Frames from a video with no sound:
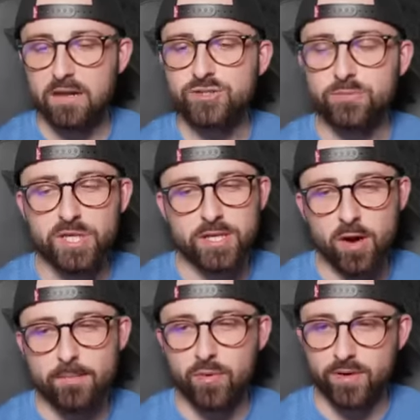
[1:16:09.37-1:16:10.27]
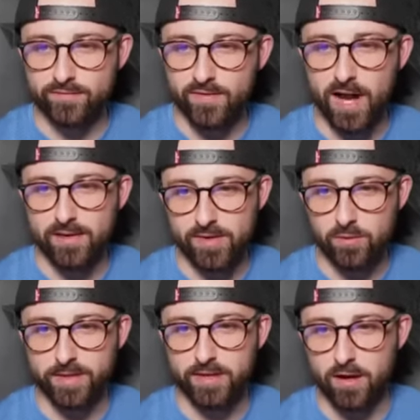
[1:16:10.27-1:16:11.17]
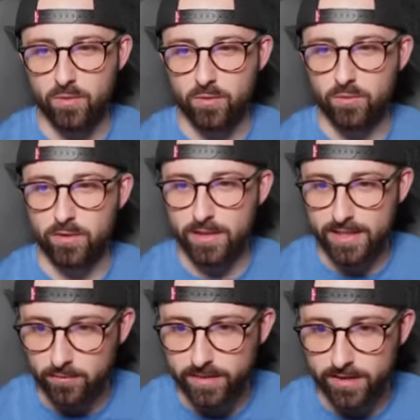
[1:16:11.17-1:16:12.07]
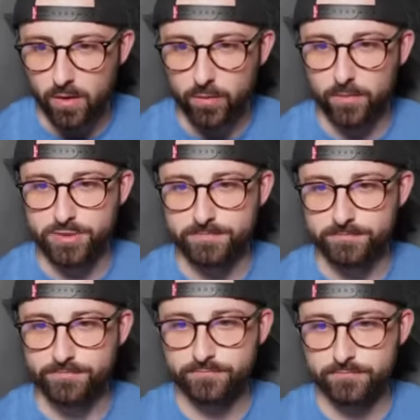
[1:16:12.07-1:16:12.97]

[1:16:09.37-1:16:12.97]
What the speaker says: Sterling drops to 9.5, he will be a gold option.